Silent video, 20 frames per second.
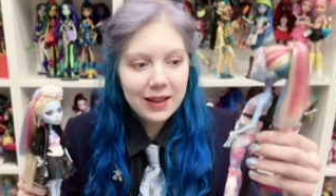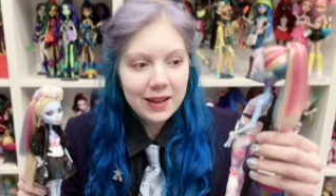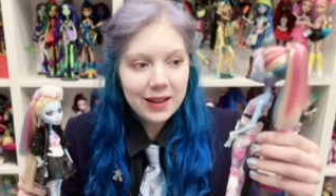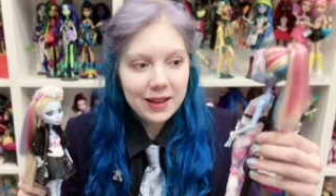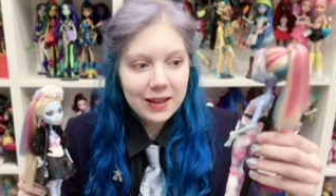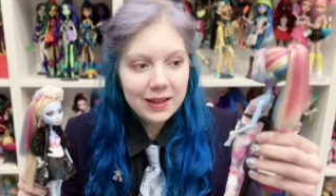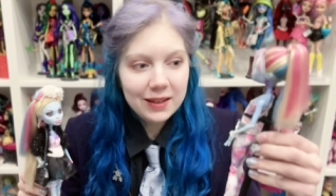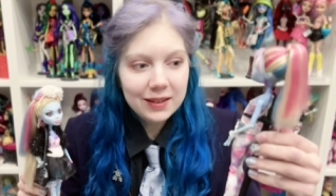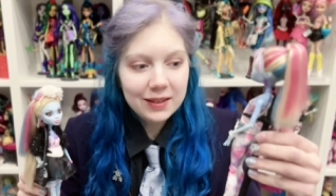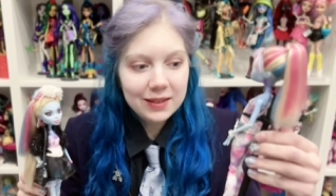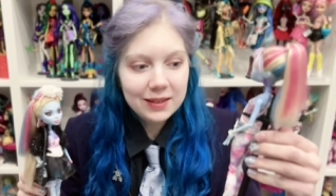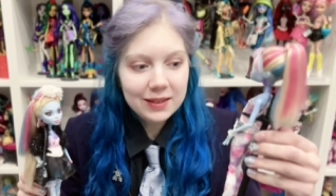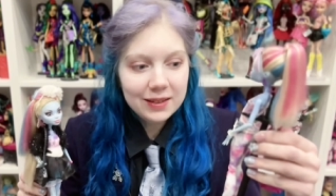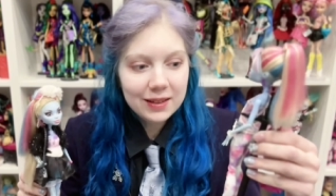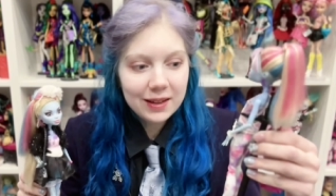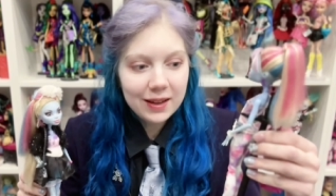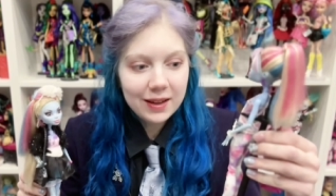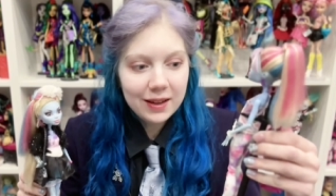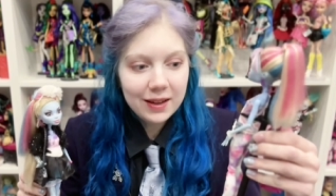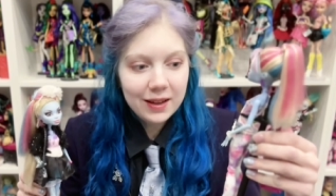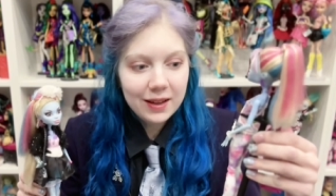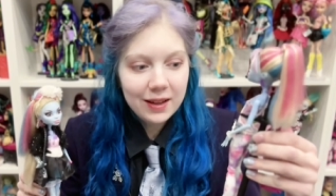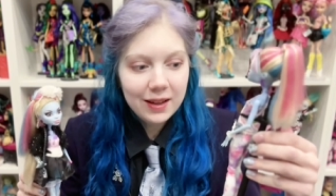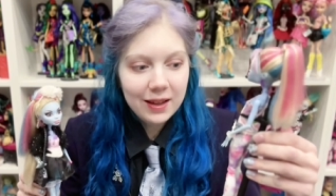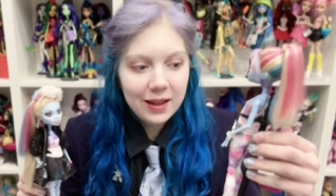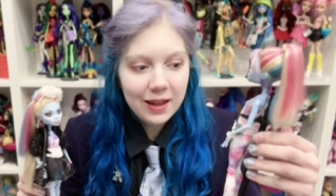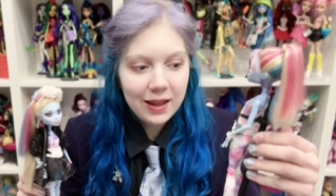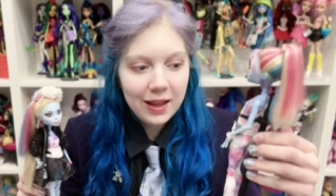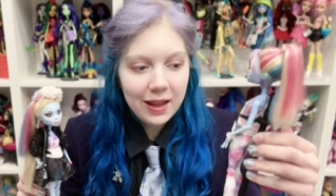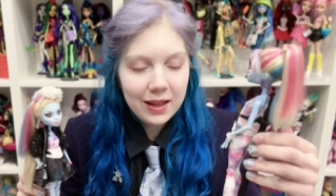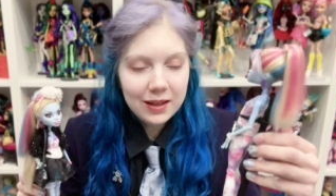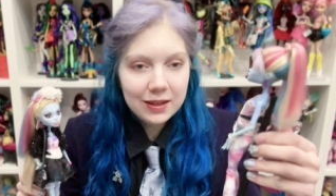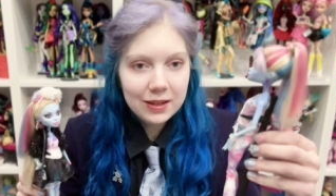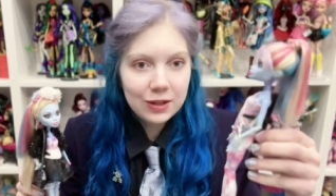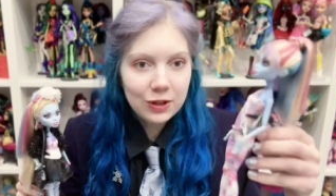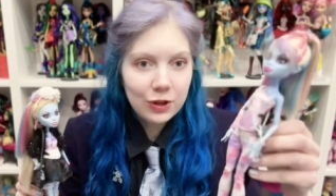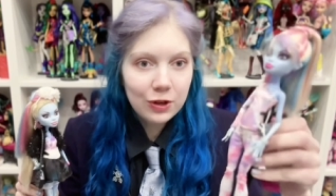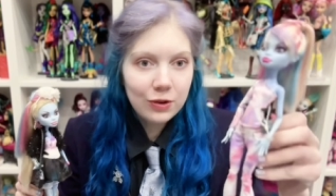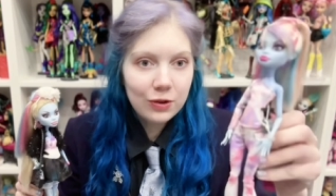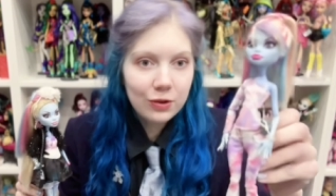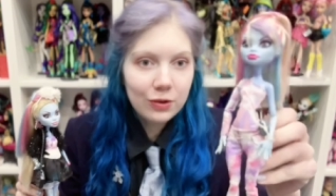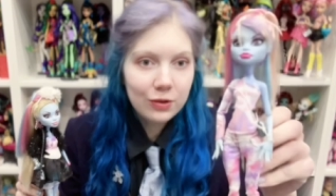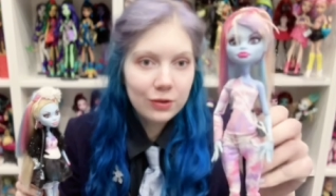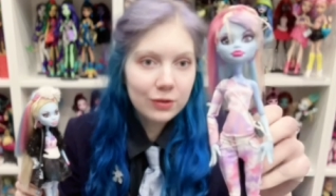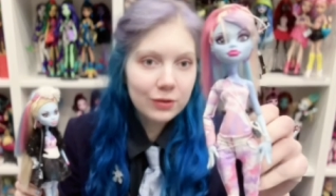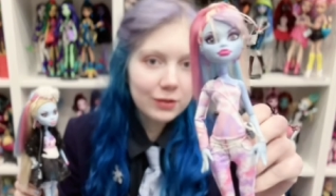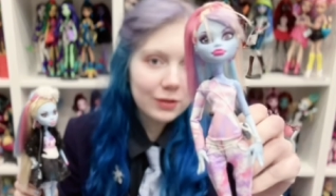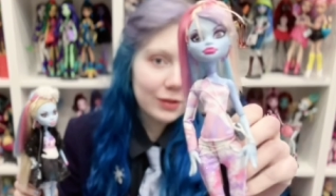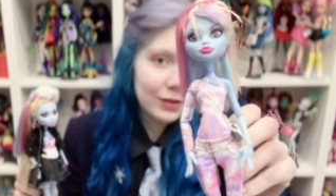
And I added her